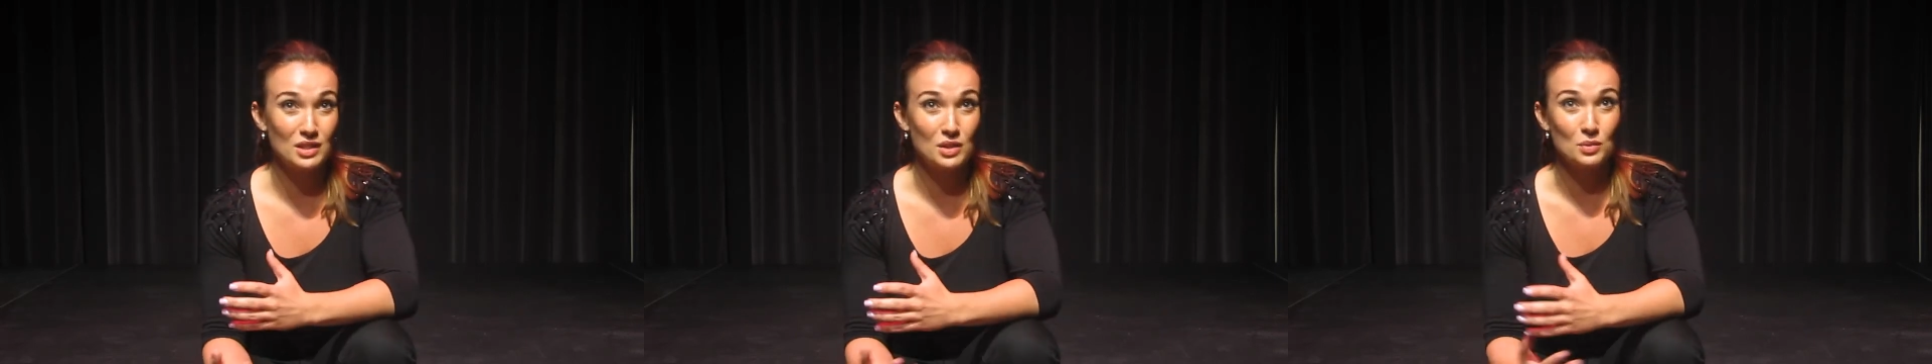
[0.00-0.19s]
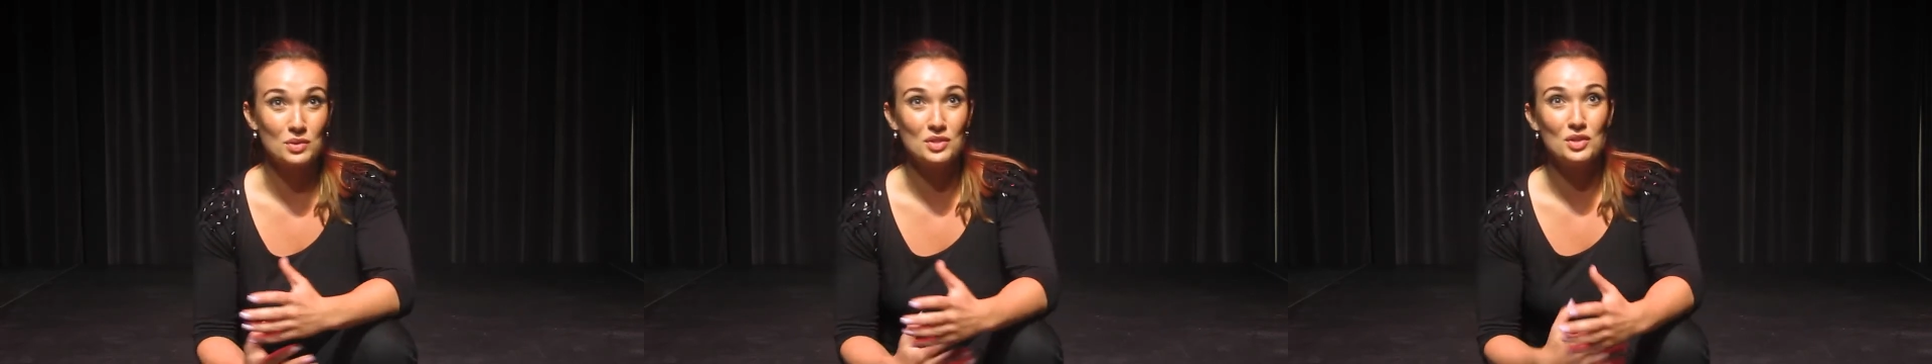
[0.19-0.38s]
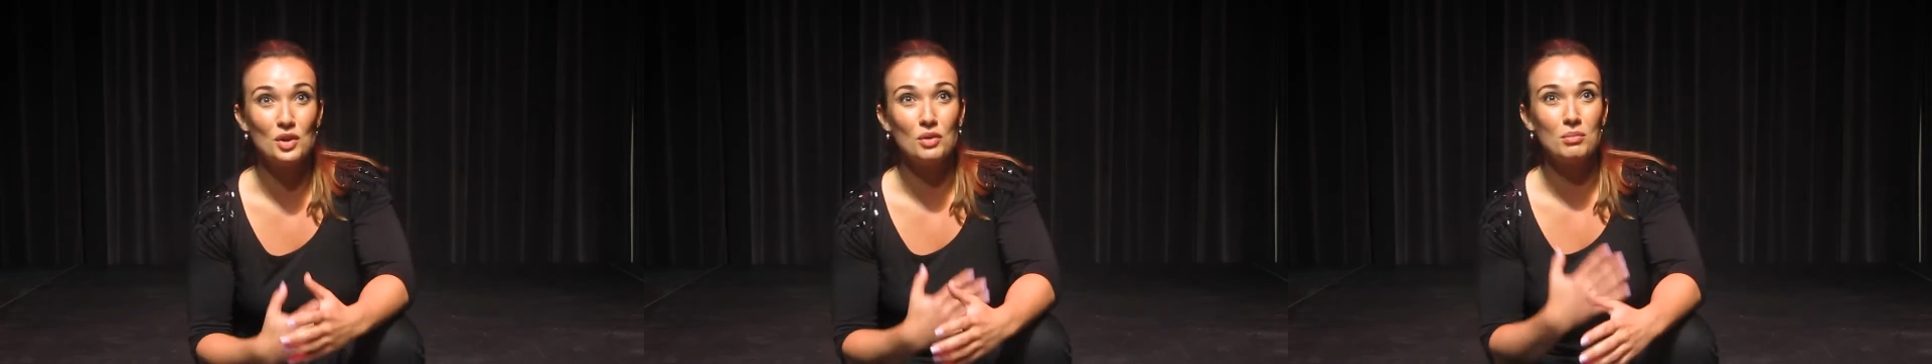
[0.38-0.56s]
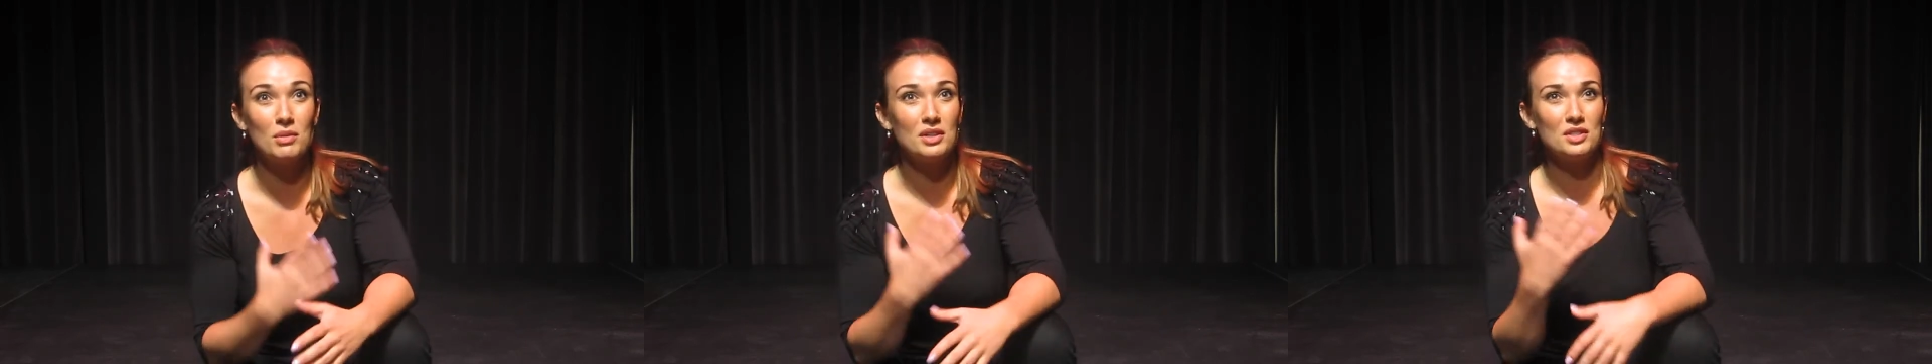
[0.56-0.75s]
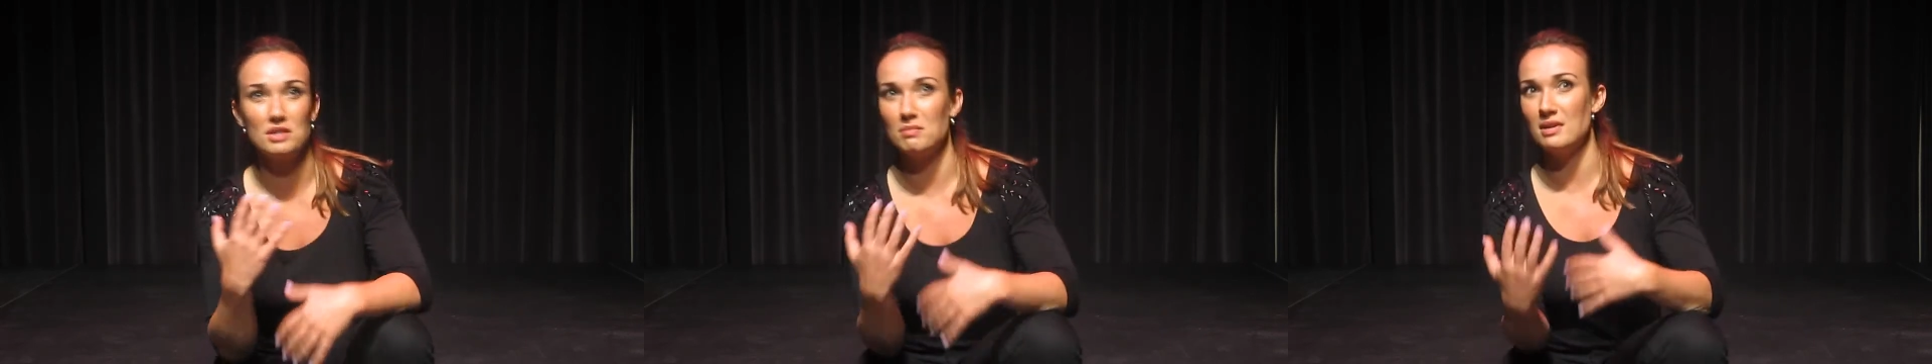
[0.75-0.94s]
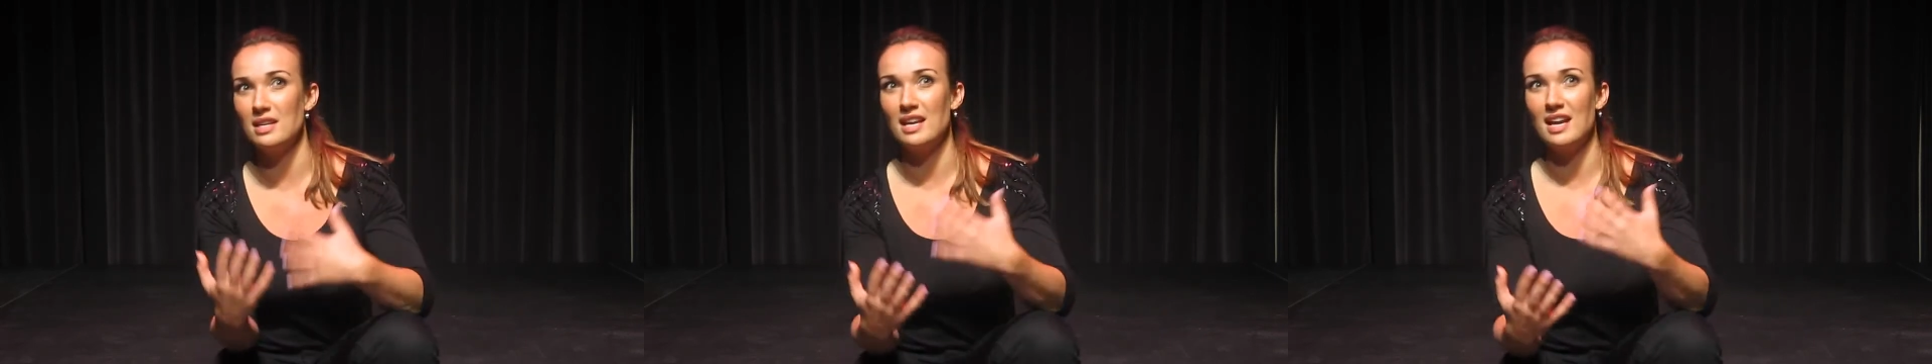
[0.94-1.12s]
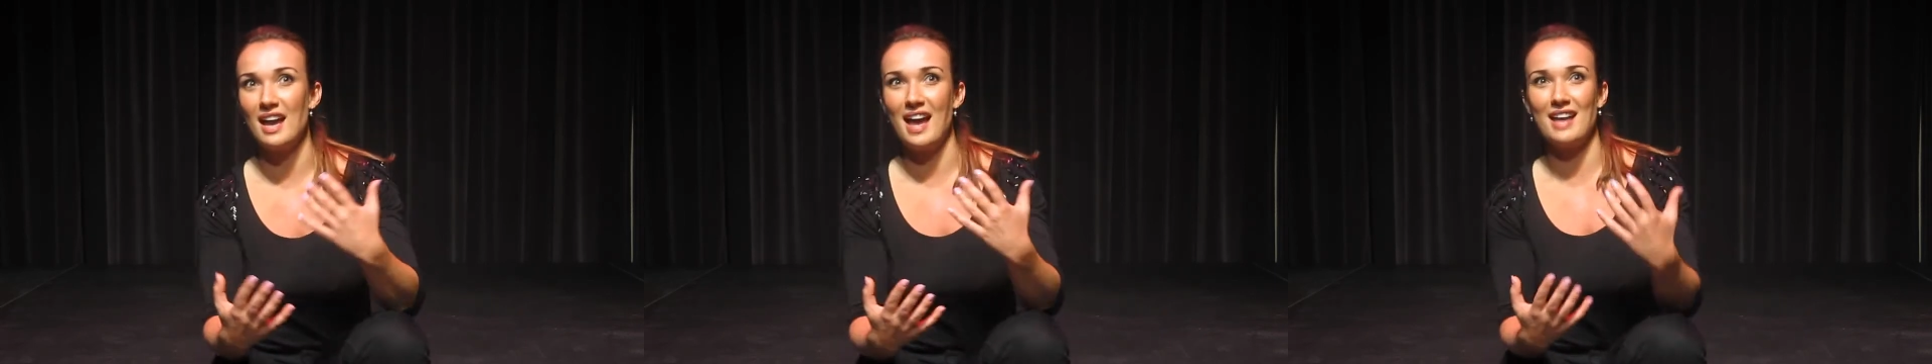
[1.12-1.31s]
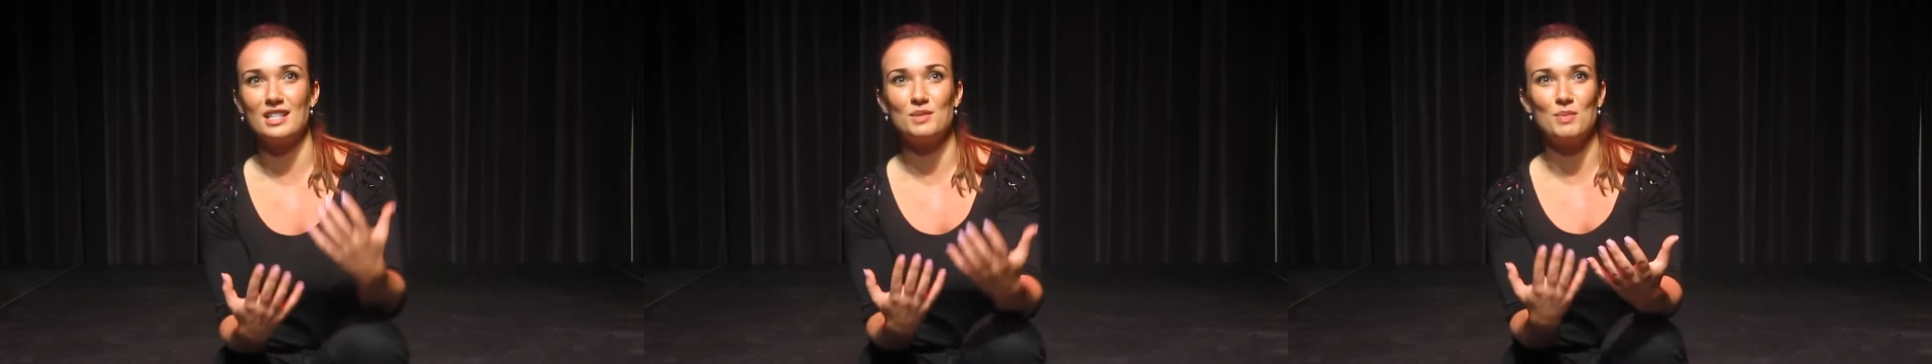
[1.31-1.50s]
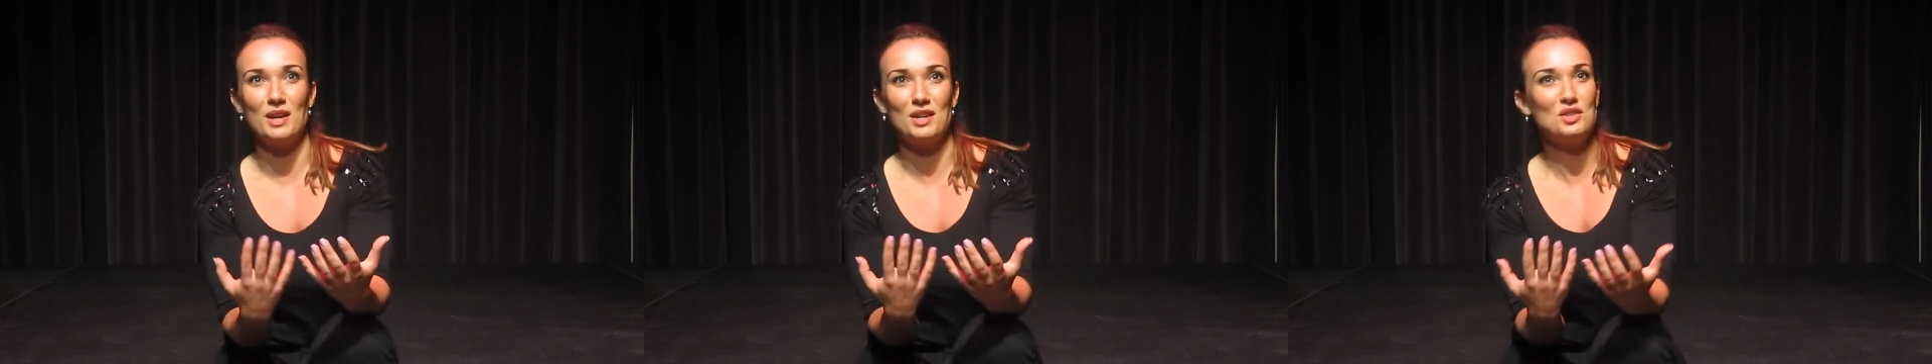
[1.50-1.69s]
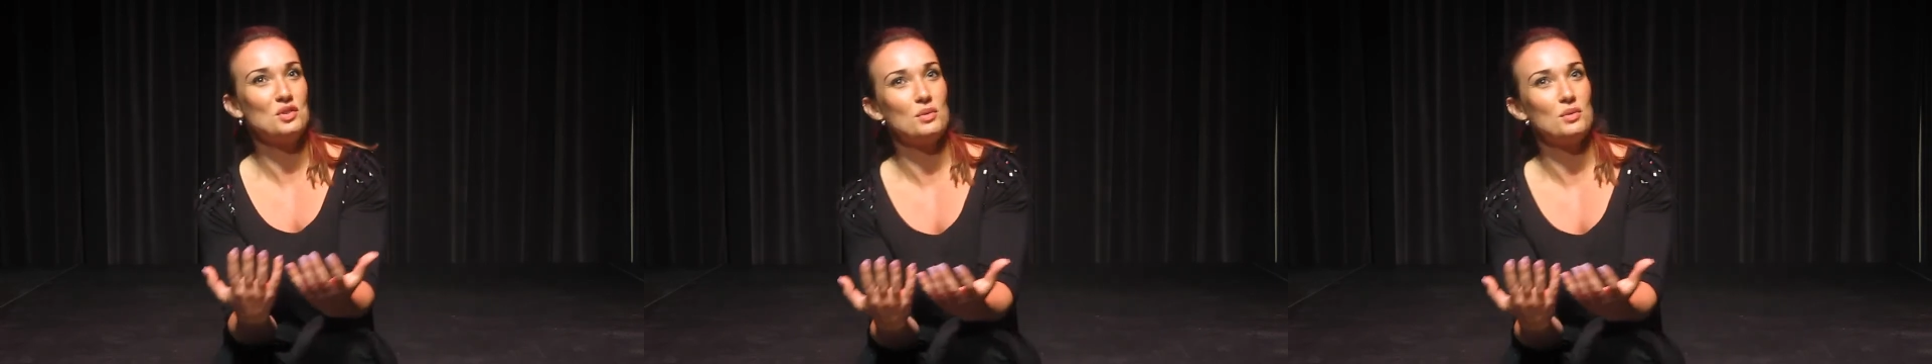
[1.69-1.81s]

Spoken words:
There was no multimedia aspect